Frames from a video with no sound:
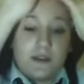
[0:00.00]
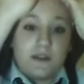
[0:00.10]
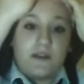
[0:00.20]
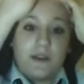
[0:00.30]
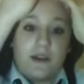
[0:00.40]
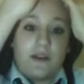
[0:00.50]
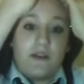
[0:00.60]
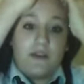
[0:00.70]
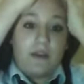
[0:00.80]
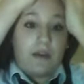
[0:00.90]
Just going to
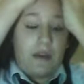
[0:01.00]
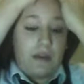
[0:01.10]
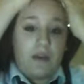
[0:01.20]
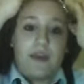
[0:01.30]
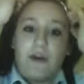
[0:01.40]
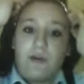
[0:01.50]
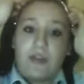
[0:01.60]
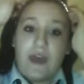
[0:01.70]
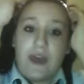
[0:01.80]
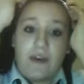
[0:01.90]
get all
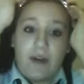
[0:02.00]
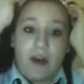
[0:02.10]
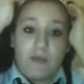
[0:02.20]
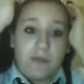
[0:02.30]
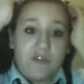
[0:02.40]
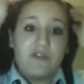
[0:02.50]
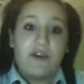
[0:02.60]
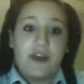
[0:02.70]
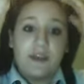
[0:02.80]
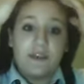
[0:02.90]
the hair out of my
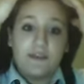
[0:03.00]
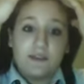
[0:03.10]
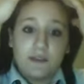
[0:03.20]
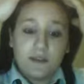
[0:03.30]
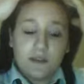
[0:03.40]
face,